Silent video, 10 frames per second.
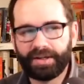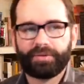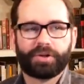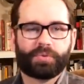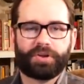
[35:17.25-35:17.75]

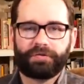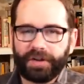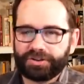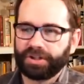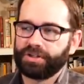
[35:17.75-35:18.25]
Because when you're
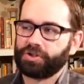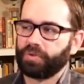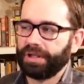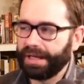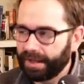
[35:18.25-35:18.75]
fishing, this is
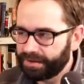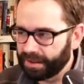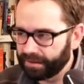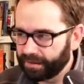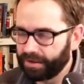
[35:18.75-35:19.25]
really
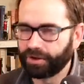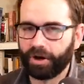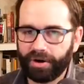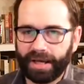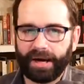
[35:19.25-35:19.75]
hunting, and you're
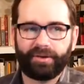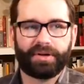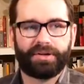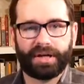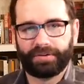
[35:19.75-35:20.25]
going out
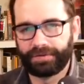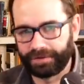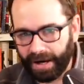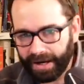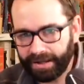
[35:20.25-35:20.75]
and you got to
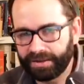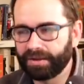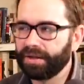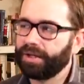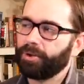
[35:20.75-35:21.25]

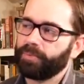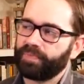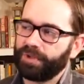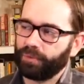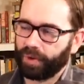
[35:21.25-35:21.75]
find
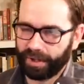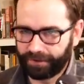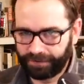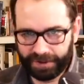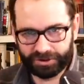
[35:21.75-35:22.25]
where the
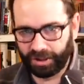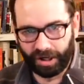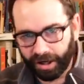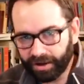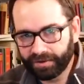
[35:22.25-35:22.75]
fish
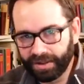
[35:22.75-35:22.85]
are.